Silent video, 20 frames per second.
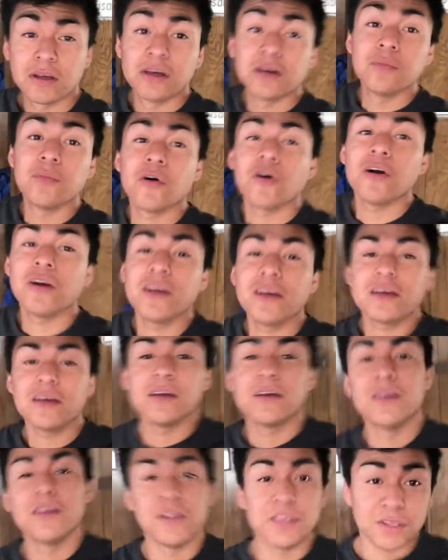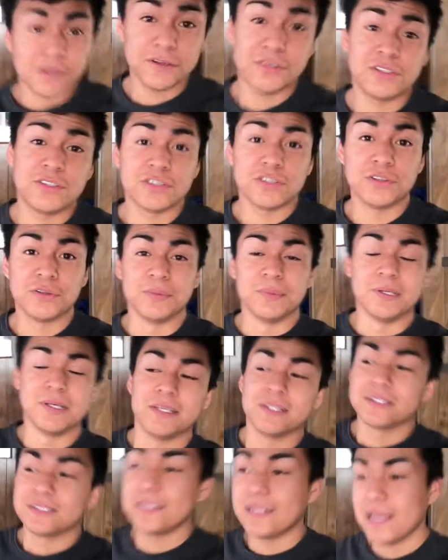Good morning, YouTube.
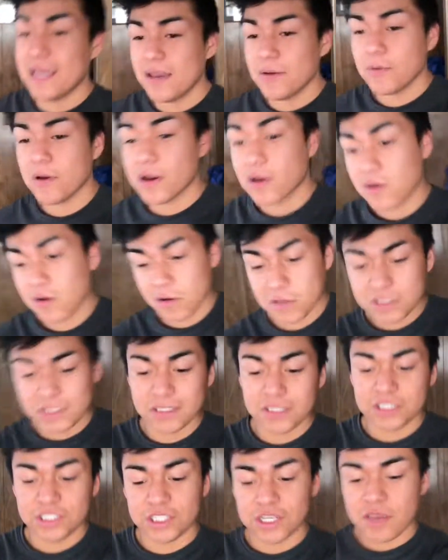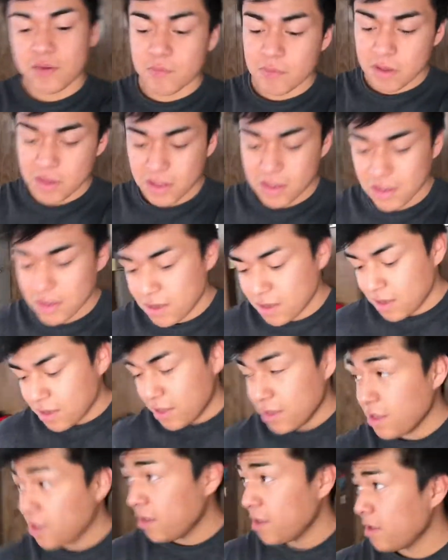Today we are going to the gym
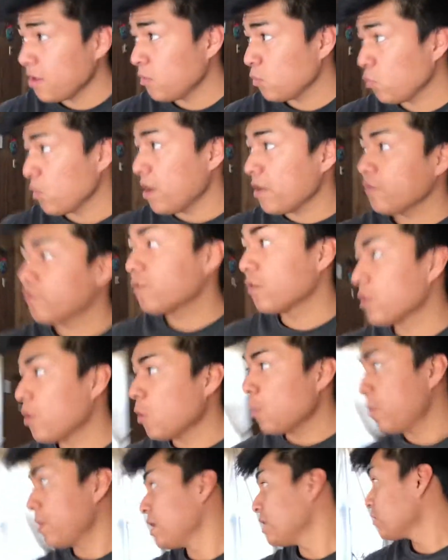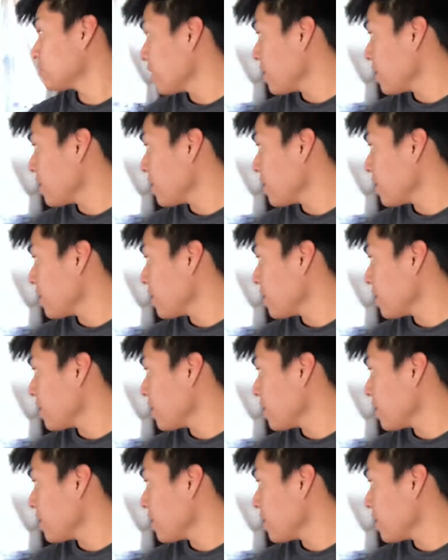and waiting for Lopez